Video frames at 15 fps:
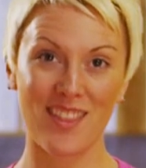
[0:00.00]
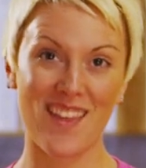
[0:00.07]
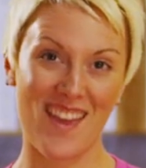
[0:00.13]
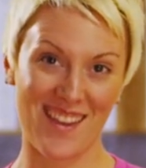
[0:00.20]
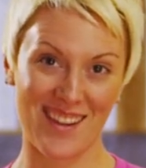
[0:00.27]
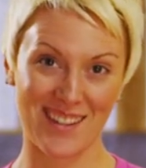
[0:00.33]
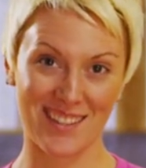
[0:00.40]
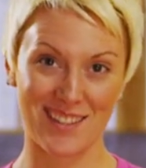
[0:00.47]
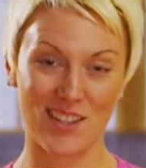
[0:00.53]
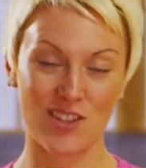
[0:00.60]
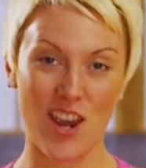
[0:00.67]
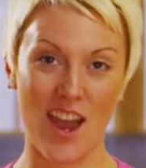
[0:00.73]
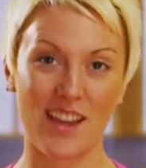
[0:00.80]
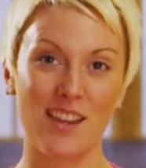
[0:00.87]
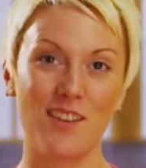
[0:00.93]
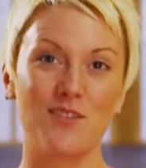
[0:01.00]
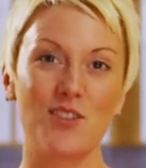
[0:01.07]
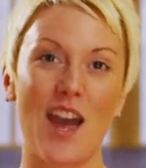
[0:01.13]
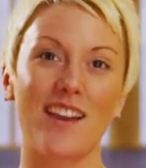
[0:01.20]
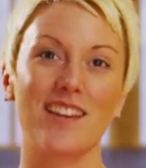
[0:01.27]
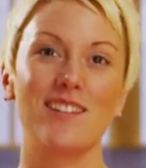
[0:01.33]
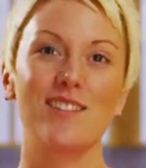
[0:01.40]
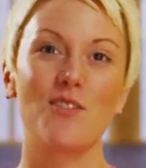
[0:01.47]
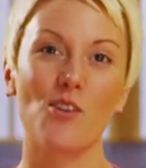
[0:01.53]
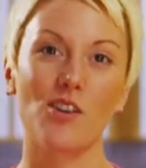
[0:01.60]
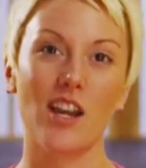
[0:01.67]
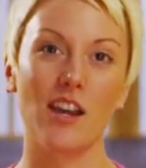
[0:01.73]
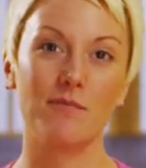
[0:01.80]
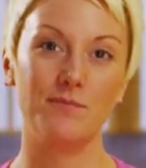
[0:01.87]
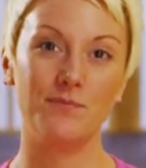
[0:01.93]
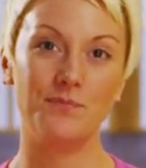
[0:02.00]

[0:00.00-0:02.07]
Thanks, Jackie of Jackie's Yoga.